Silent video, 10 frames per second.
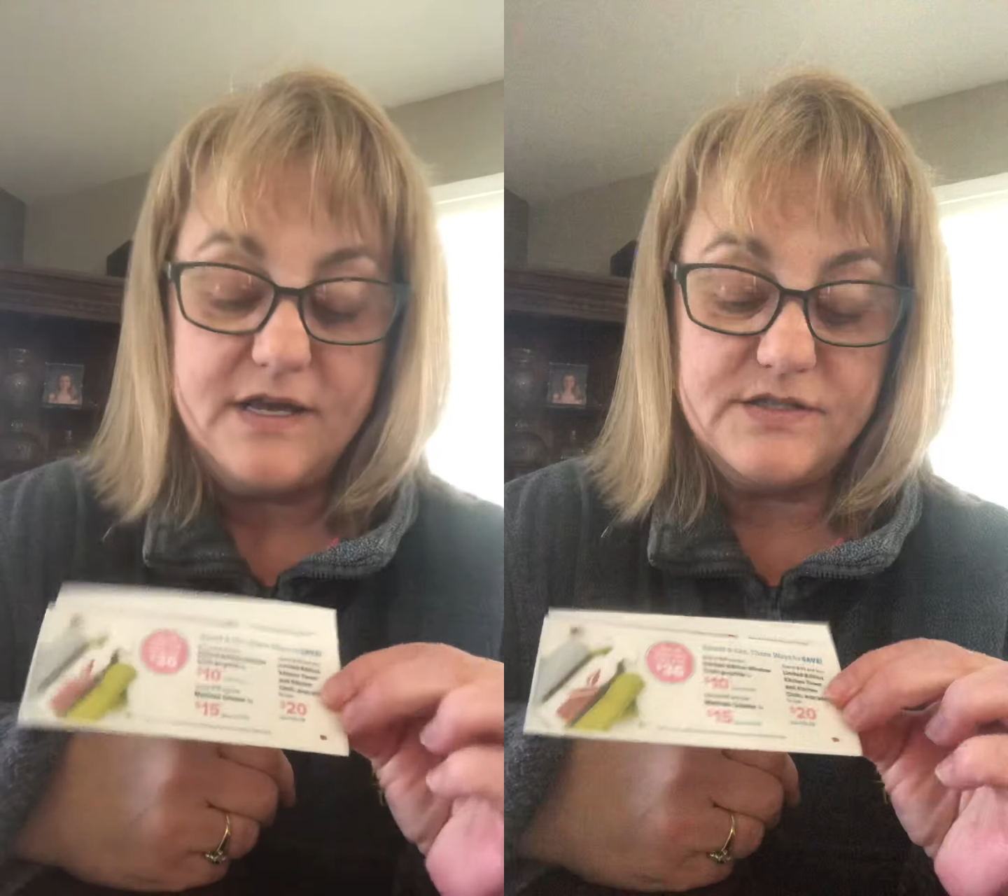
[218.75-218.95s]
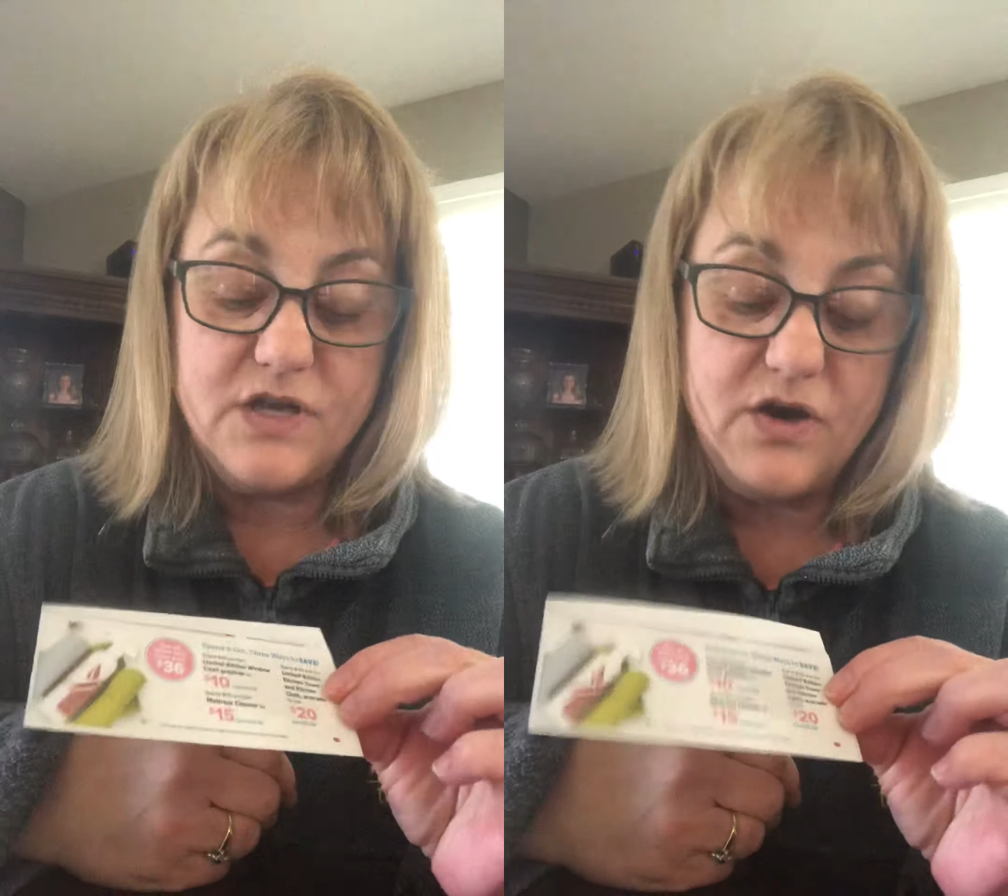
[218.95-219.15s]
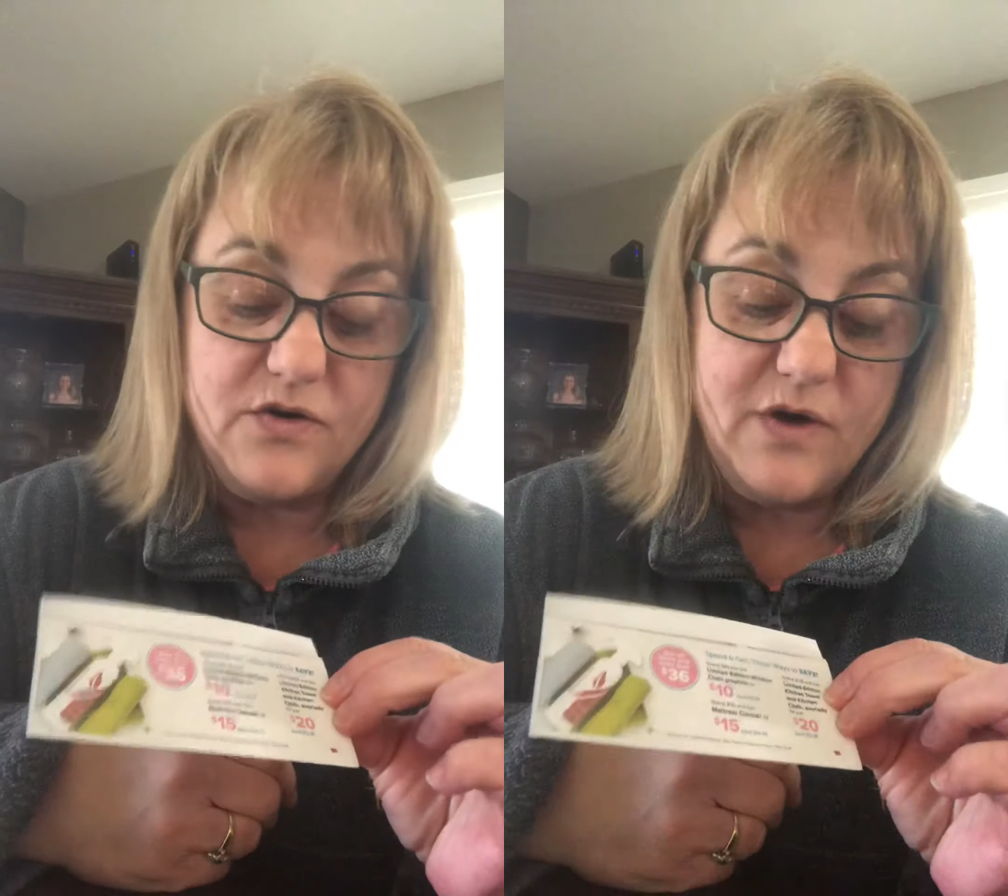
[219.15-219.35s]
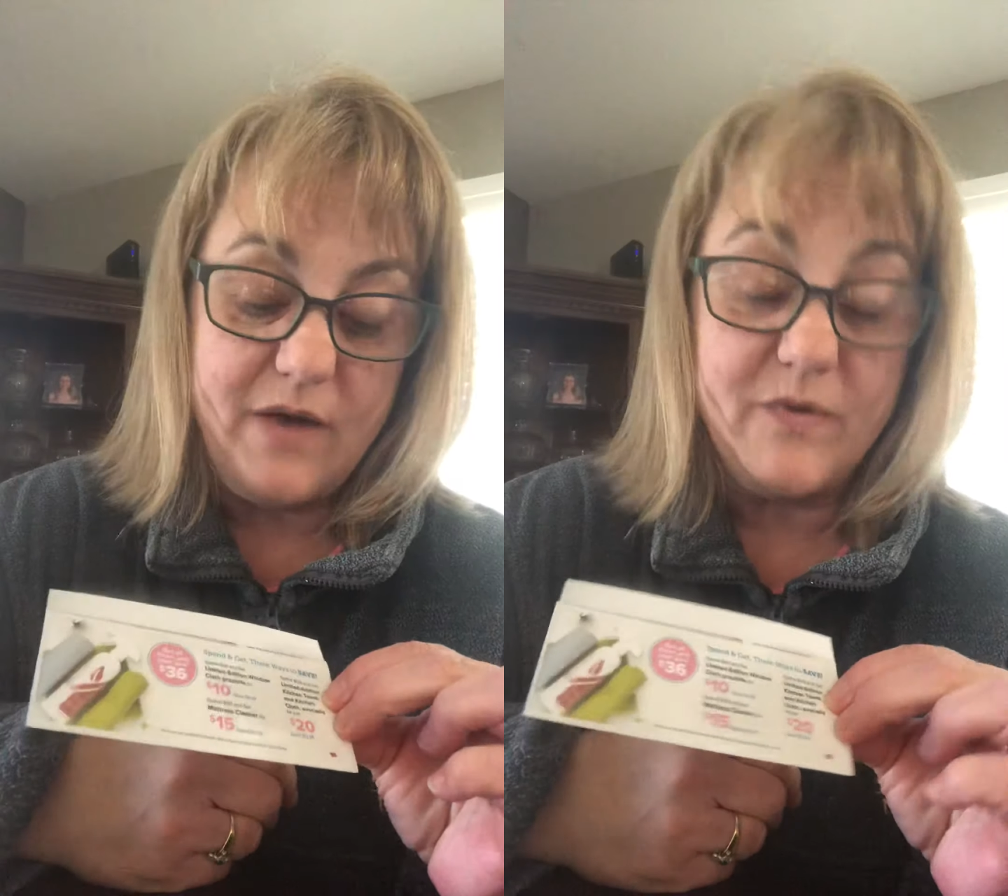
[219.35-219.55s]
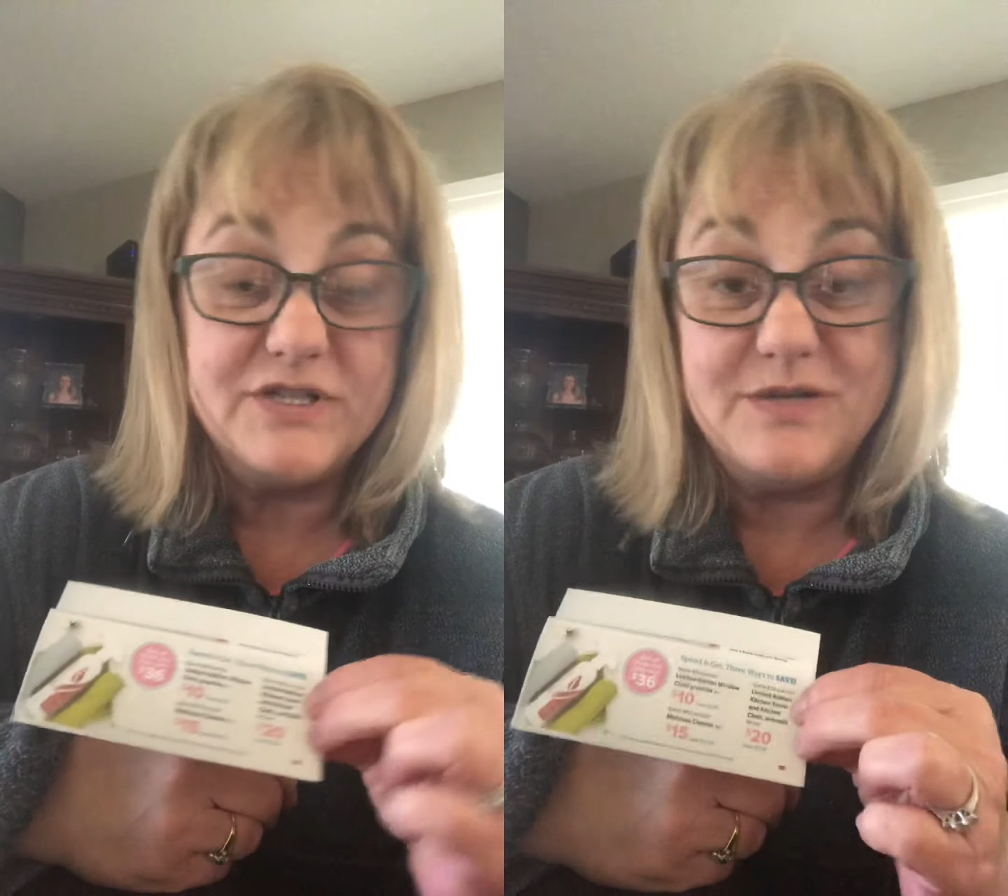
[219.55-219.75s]
So
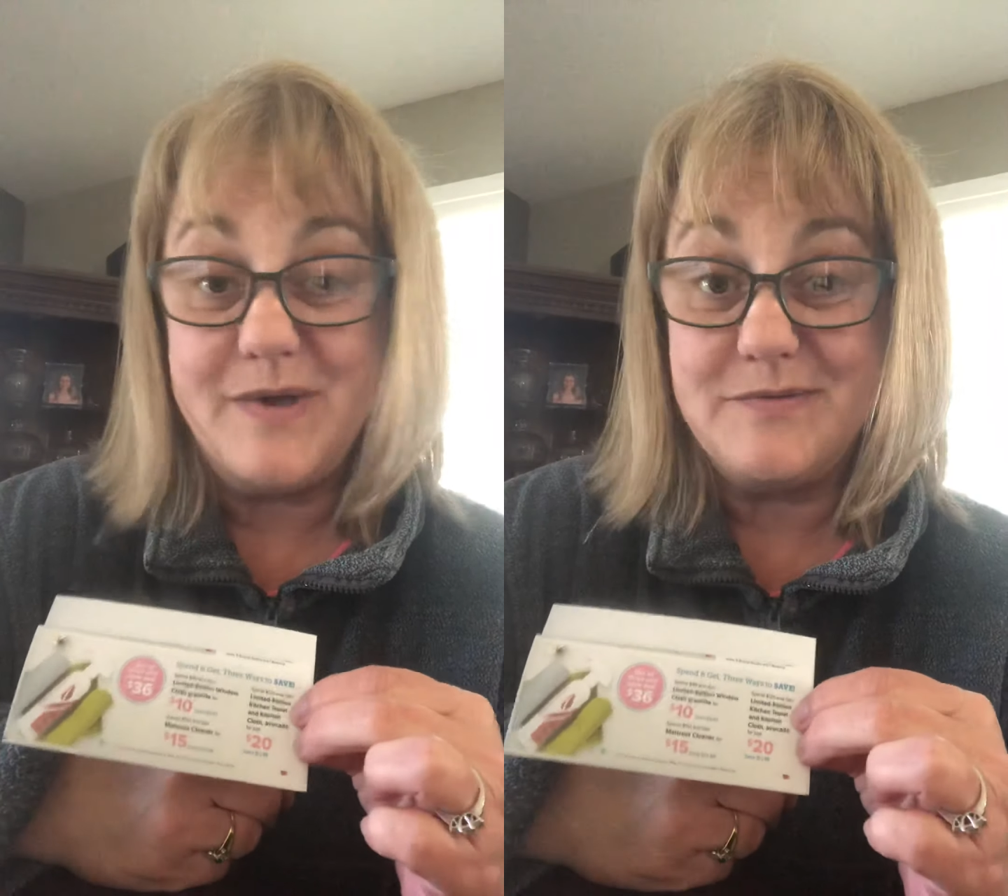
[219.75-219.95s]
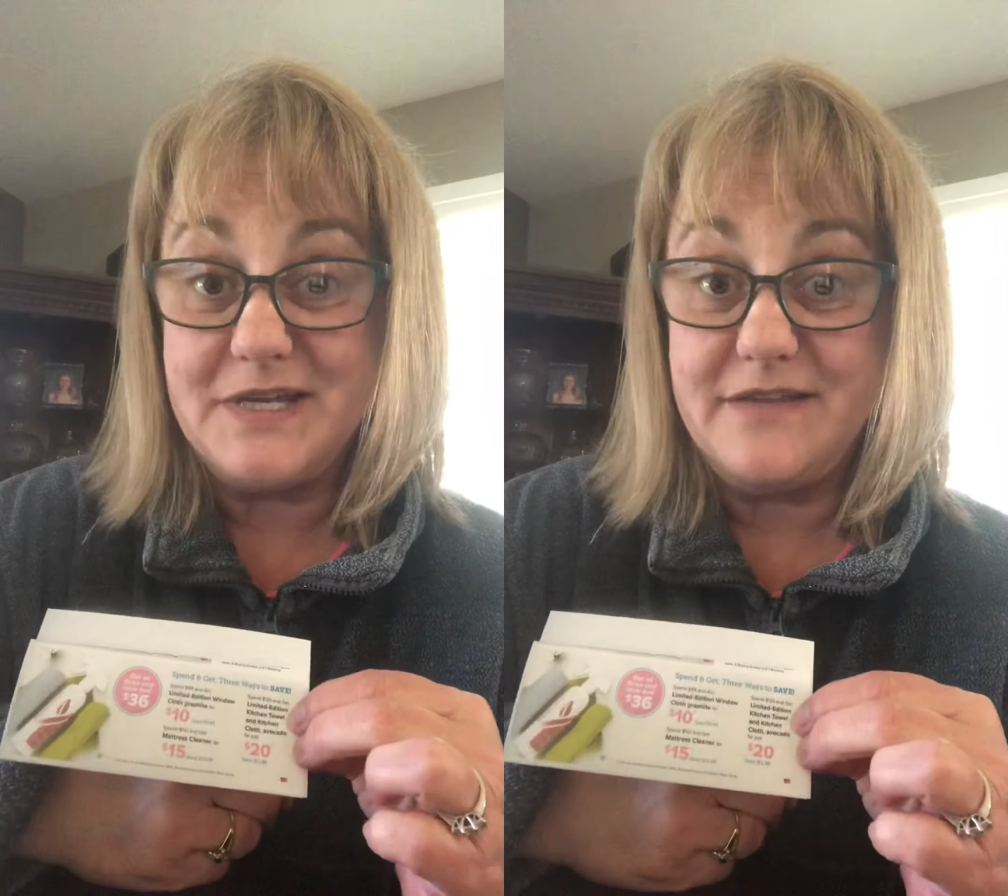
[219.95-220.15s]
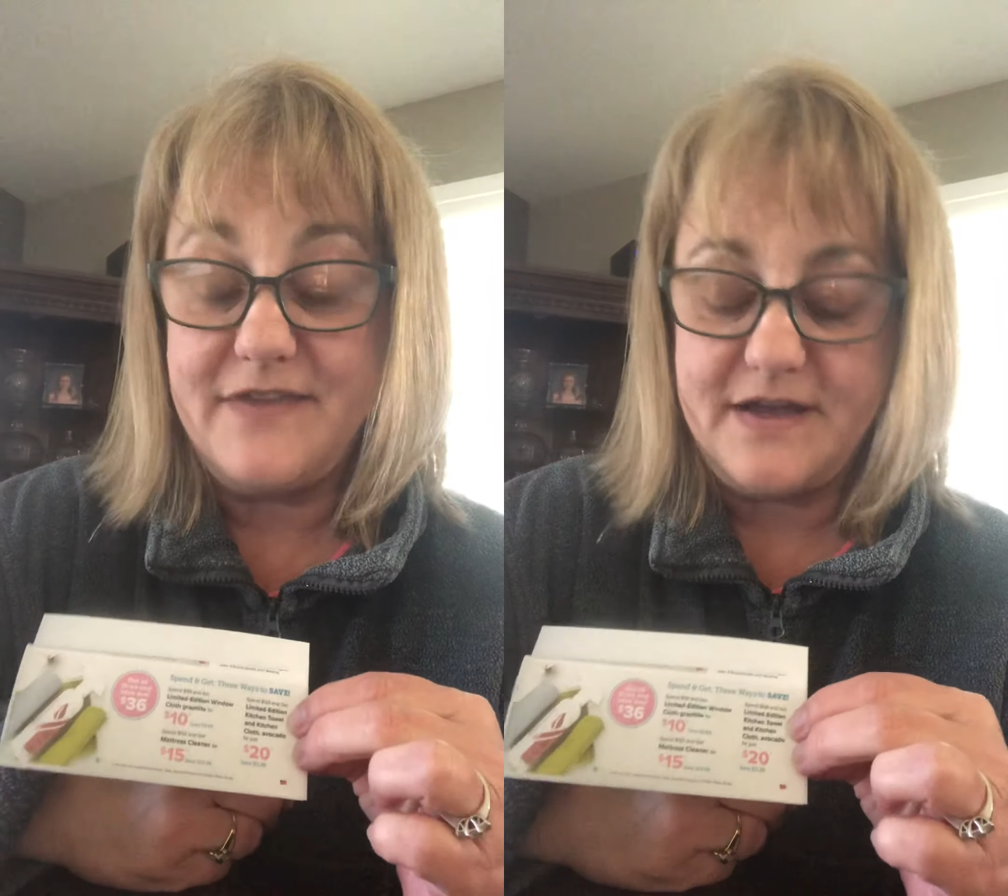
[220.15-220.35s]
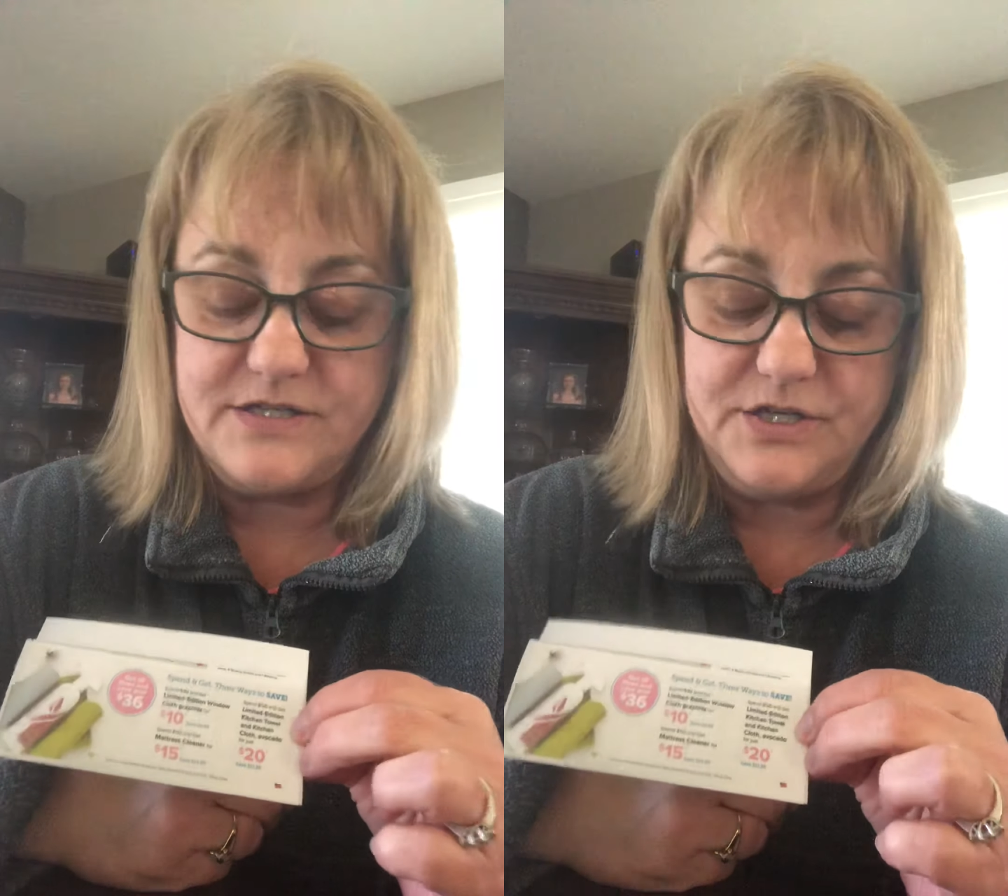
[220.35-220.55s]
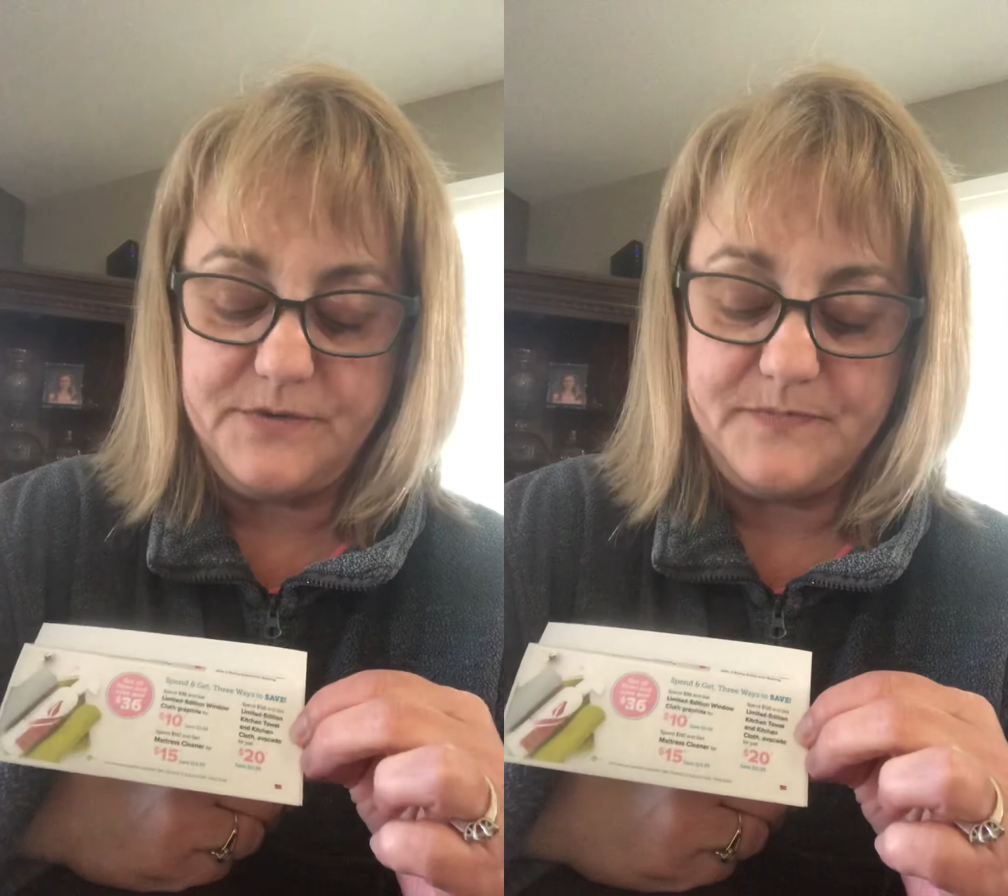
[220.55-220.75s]
I want you to be able to get
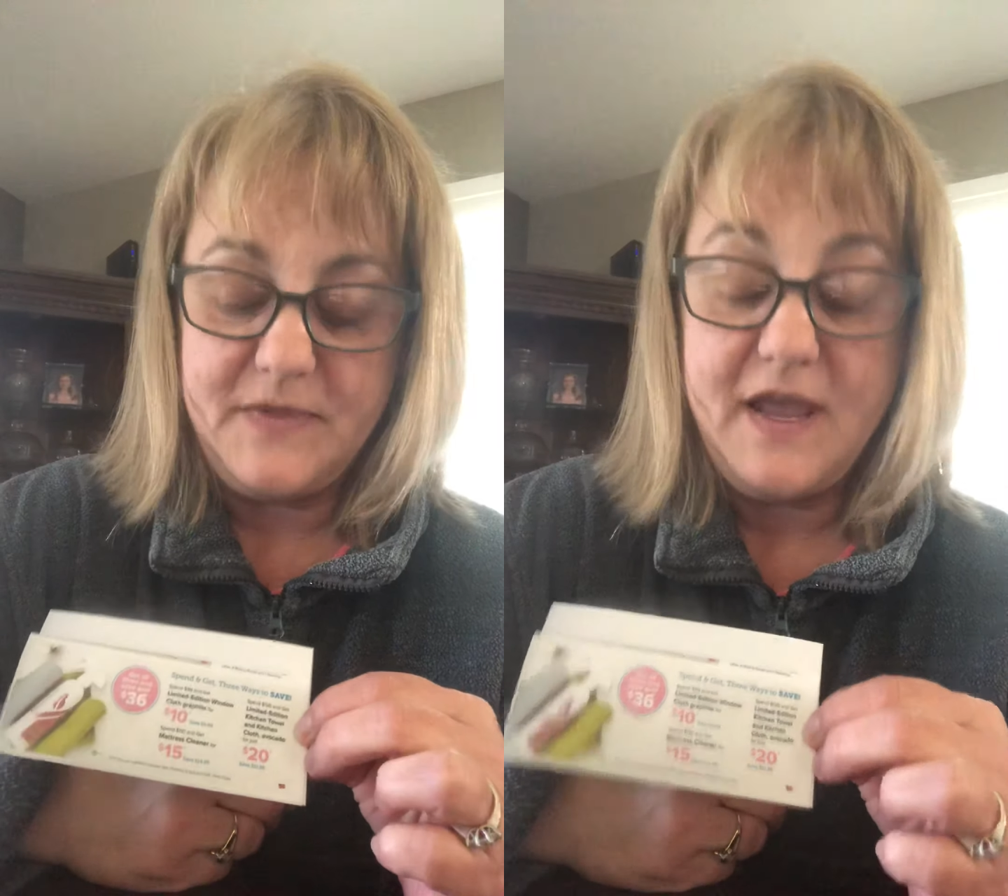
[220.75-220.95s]
that too.